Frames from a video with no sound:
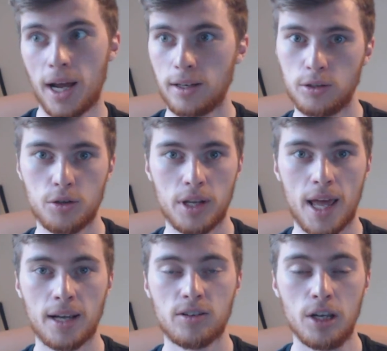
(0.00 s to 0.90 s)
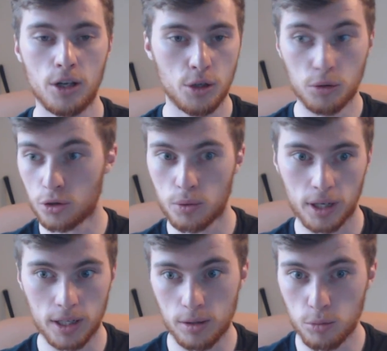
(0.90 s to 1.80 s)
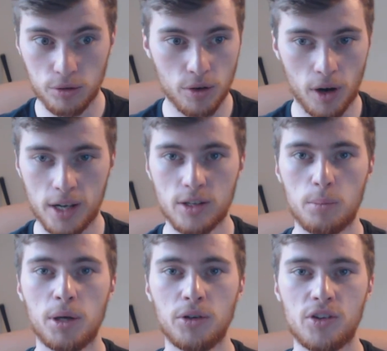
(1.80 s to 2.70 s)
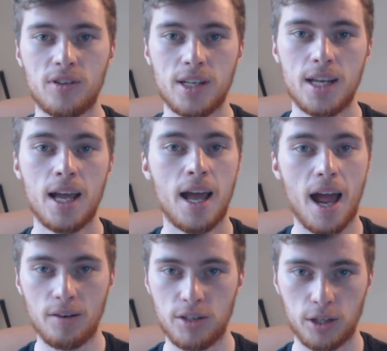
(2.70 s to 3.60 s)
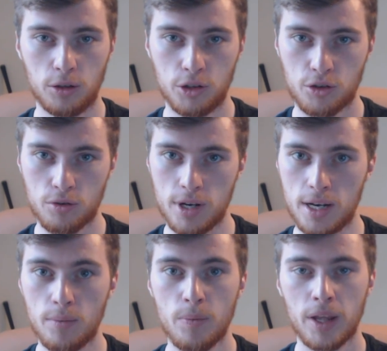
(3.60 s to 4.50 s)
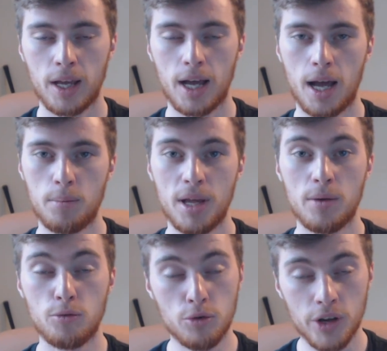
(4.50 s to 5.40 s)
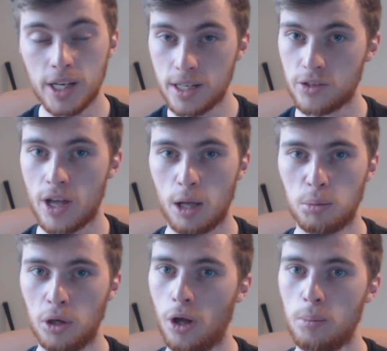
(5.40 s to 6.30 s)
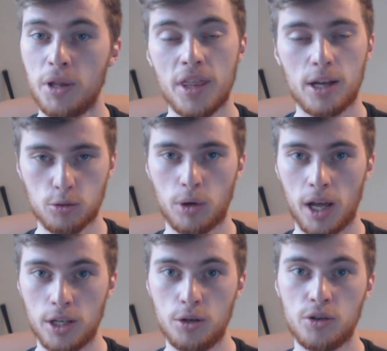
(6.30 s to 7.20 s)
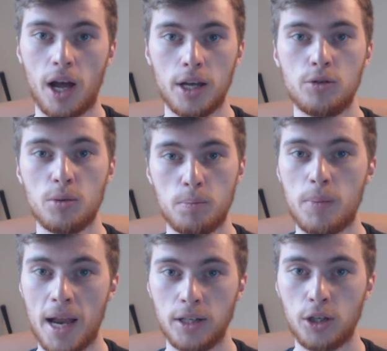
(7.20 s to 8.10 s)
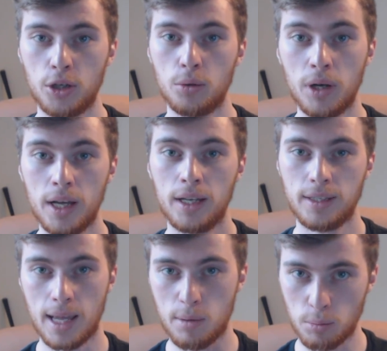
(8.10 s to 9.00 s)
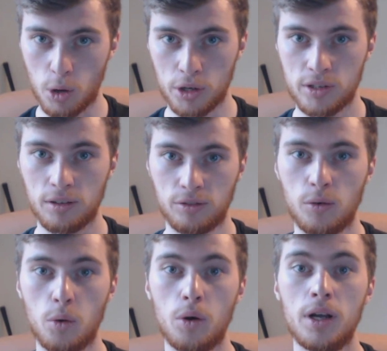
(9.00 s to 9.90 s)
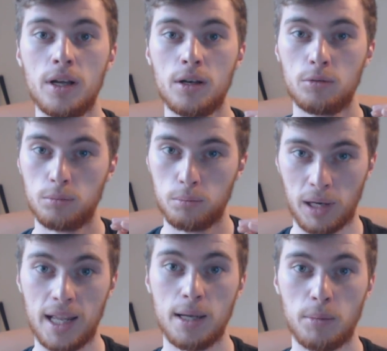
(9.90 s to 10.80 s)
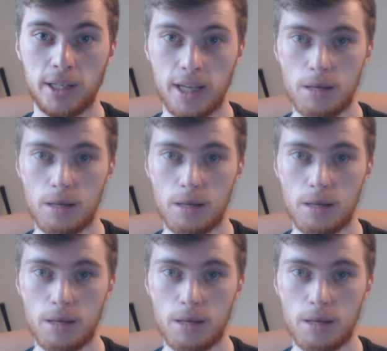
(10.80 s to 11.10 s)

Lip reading: angle to the next. You can just quickly move your eyes and be able to see everything on the screen. It really does help a lot, but that's what I use. I use a BenQ gaming monitor for playing my